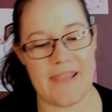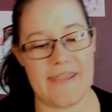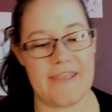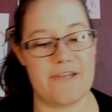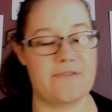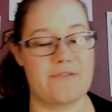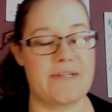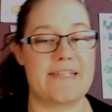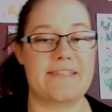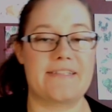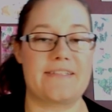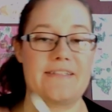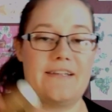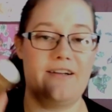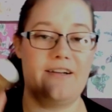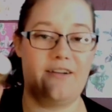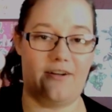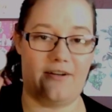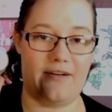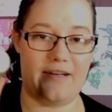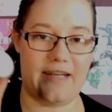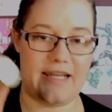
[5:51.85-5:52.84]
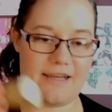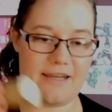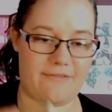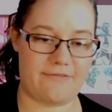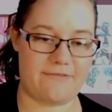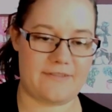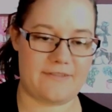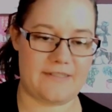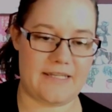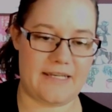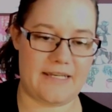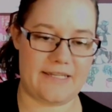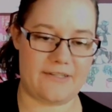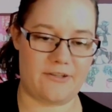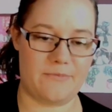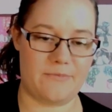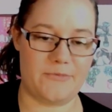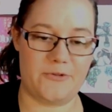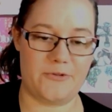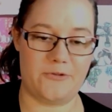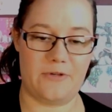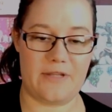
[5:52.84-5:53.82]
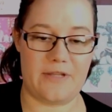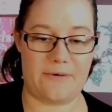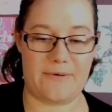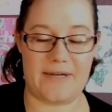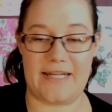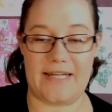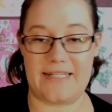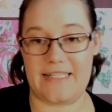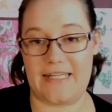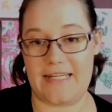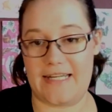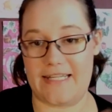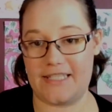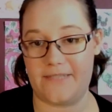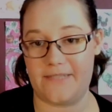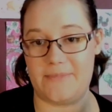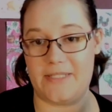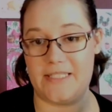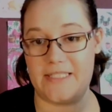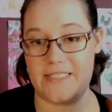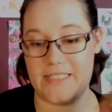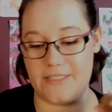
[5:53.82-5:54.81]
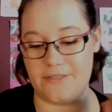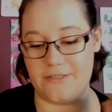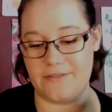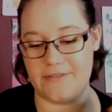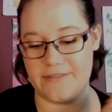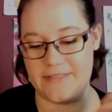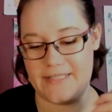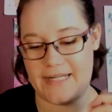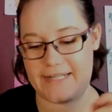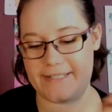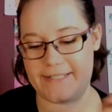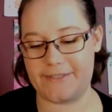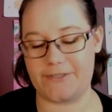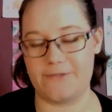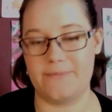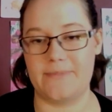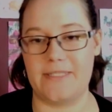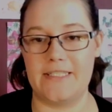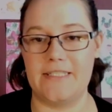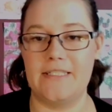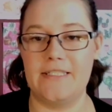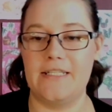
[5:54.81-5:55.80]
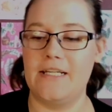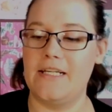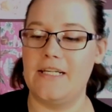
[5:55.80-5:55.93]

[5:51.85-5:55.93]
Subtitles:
There is a lot left, and I'm sure that will actually last me until next summer.